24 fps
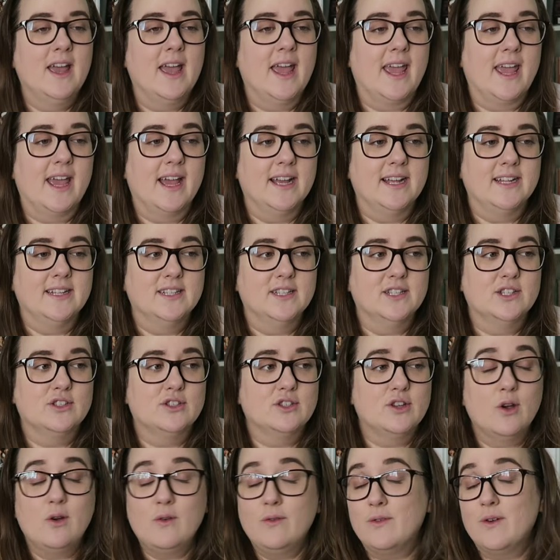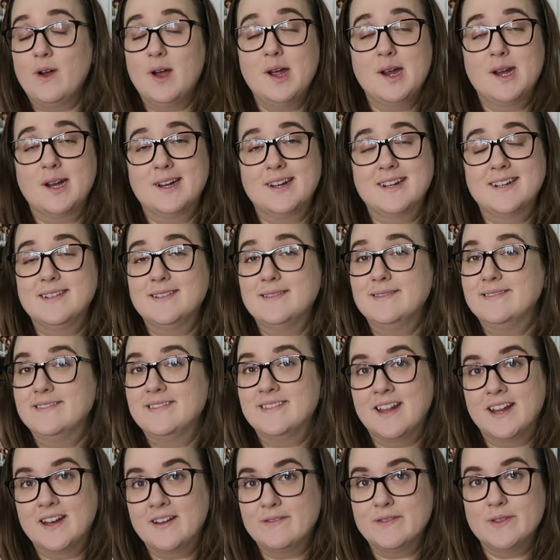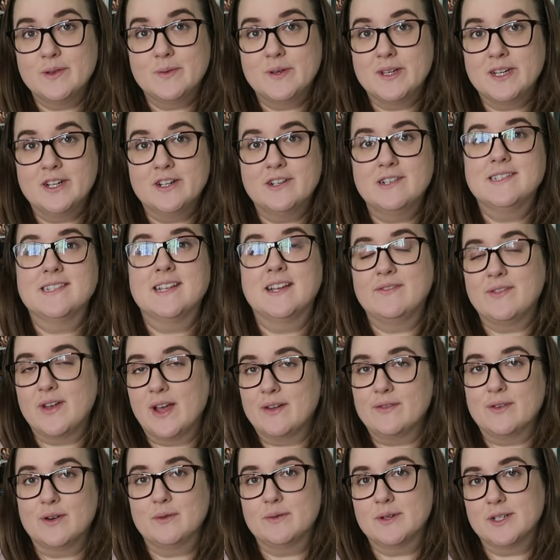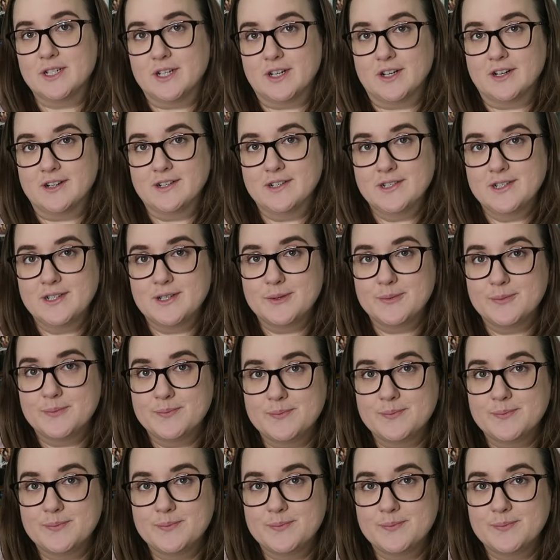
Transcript: And so far, none of the winners have ever returned.